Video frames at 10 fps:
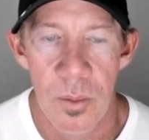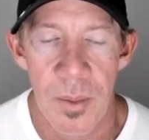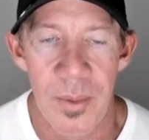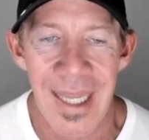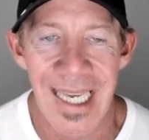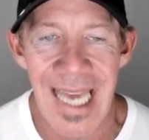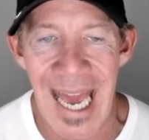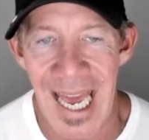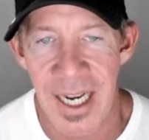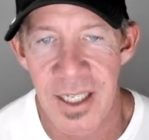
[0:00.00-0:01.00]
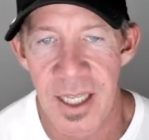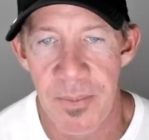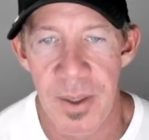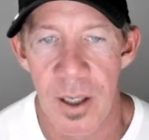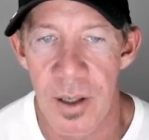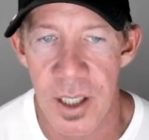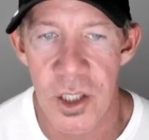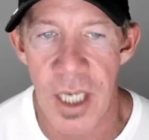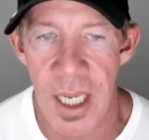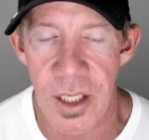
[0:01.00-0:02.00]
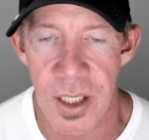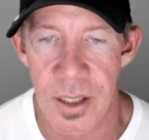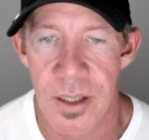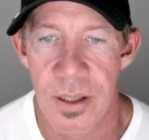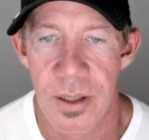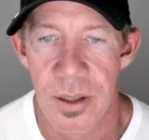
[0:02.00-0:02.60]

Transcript: But when they get added to the bigger exchanges,